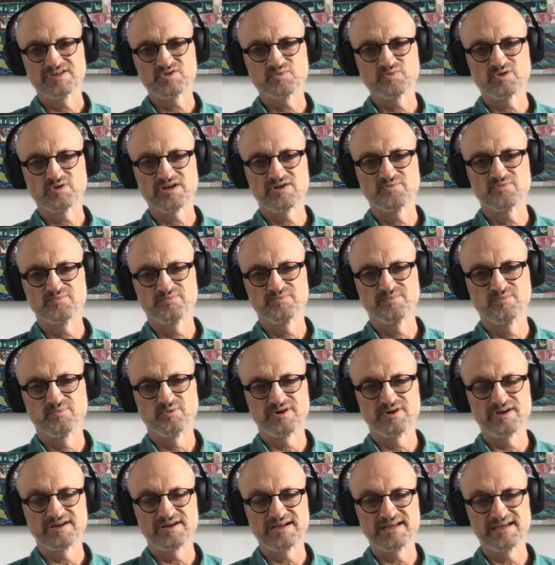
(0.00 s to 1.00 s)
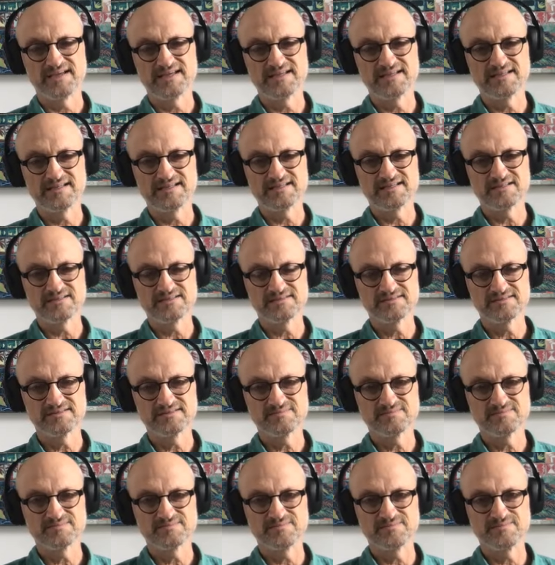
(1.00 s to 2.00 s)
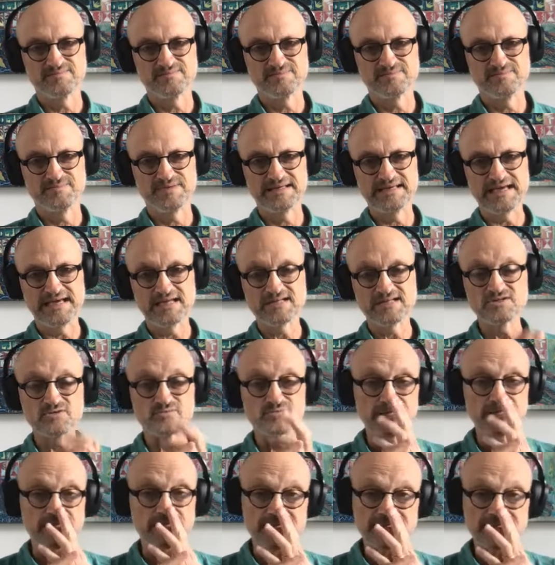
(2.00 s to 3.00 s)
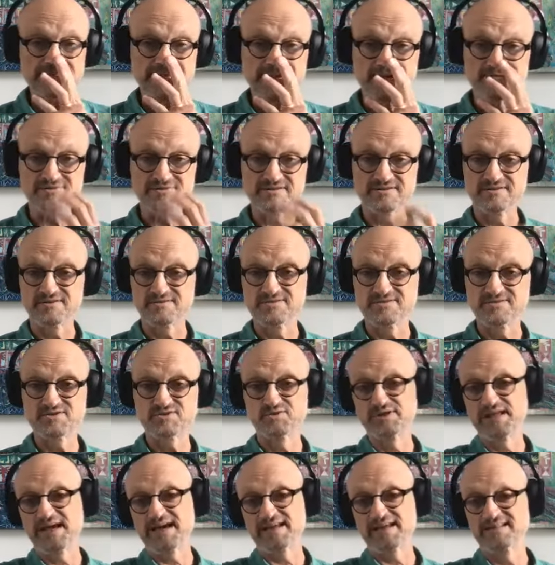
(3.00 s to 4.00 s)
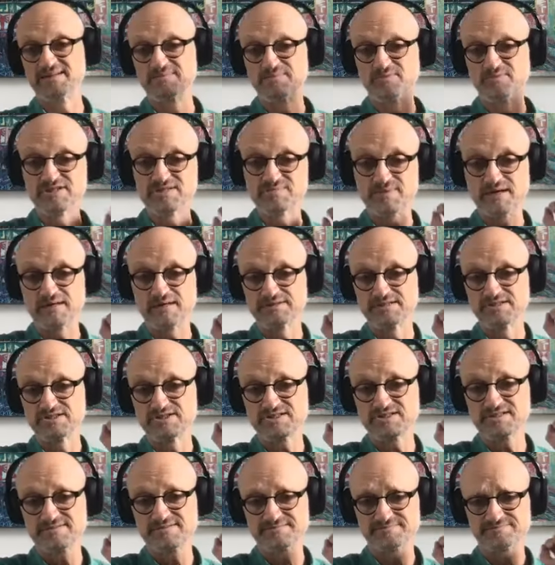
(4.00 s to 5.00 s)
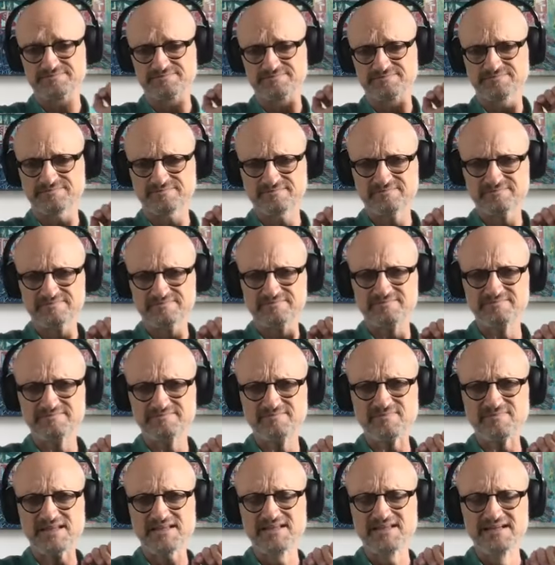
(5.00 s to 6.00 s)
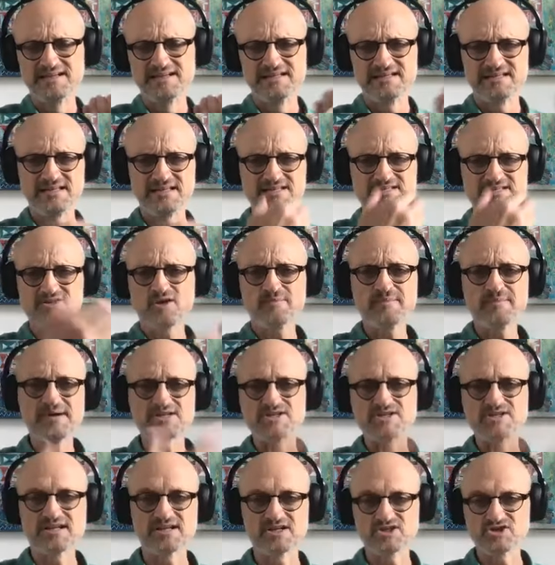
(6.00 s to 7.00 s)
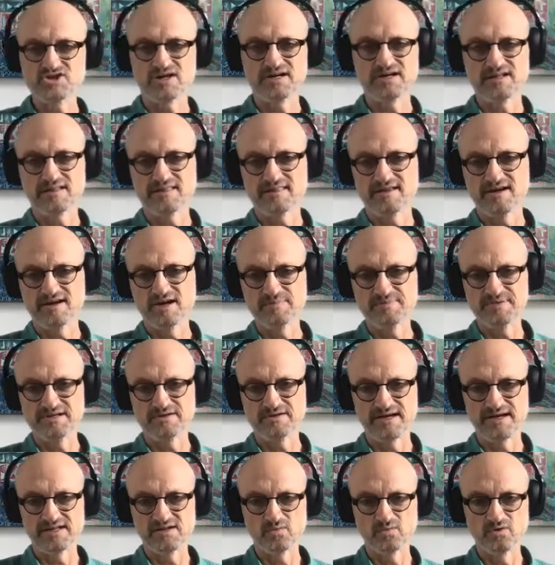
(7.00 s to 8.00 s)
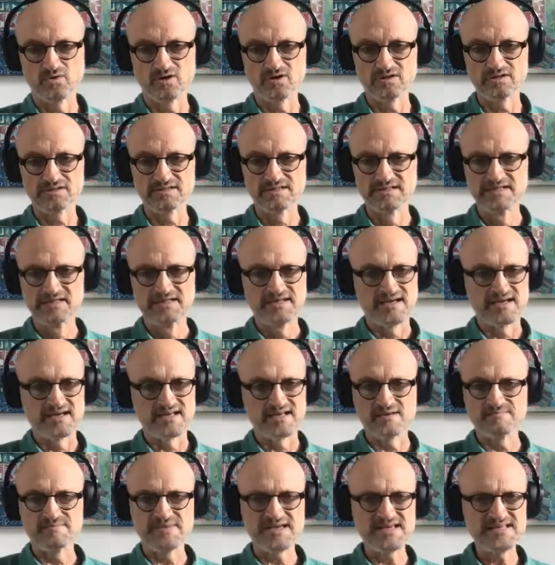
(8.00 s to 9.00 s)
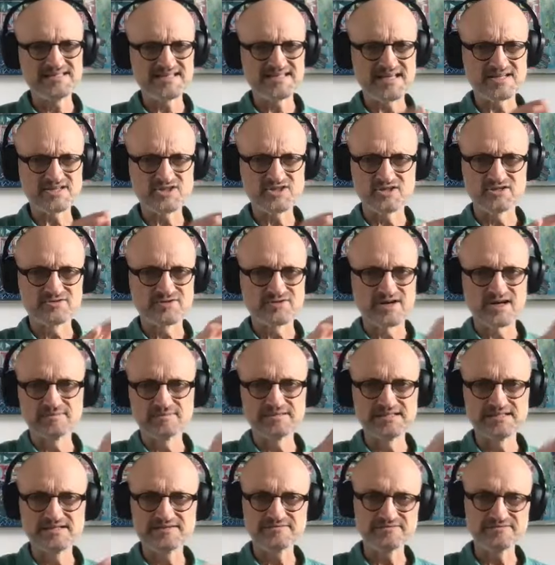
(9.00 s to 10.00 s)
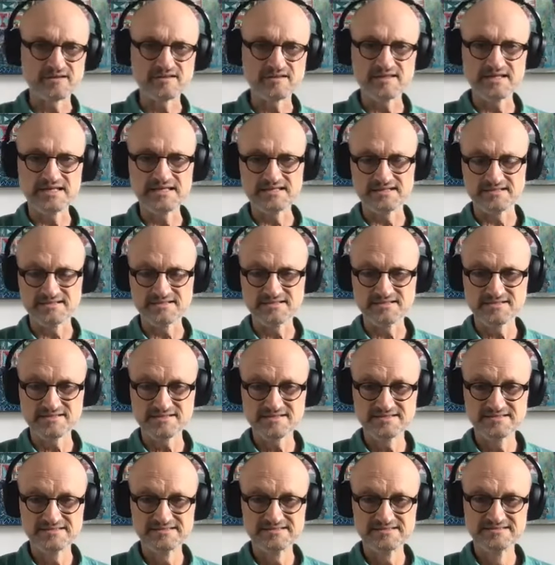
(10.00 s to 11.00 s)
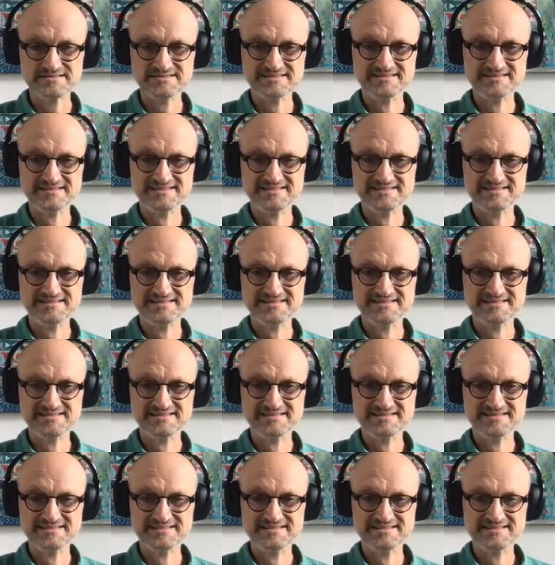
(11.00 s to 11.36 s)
Because what I what I began to realize after it was too late and the book's published, there's so much inner child therapy around the world, and it means such incredibly different things